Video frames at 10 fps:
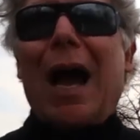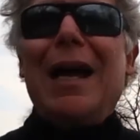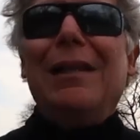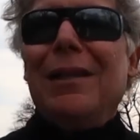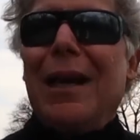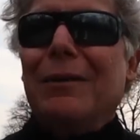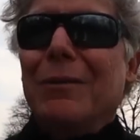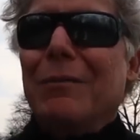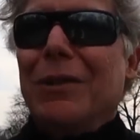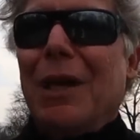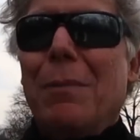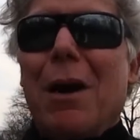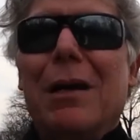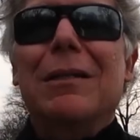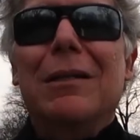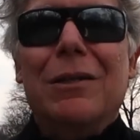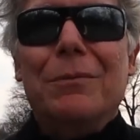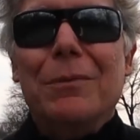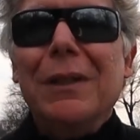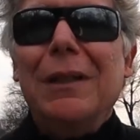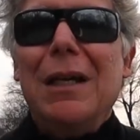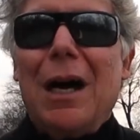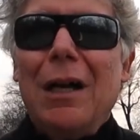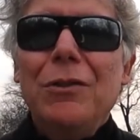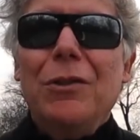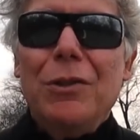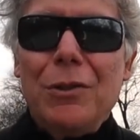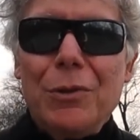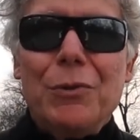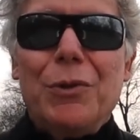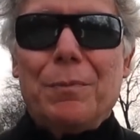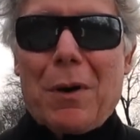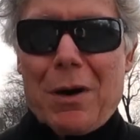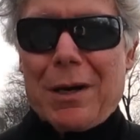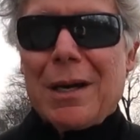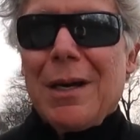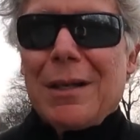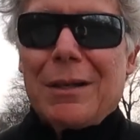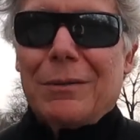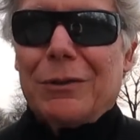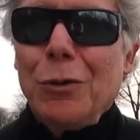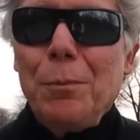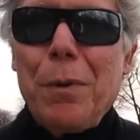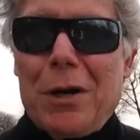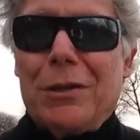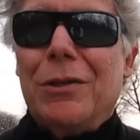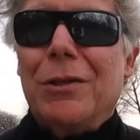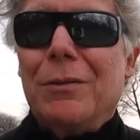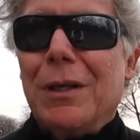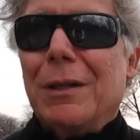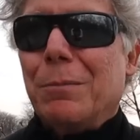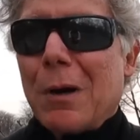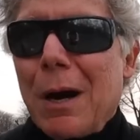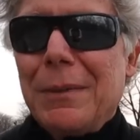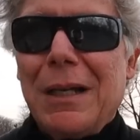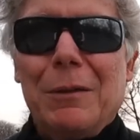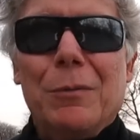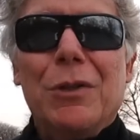I like Riverside Park because it's a really underused park. There are two parts to it, the promenade,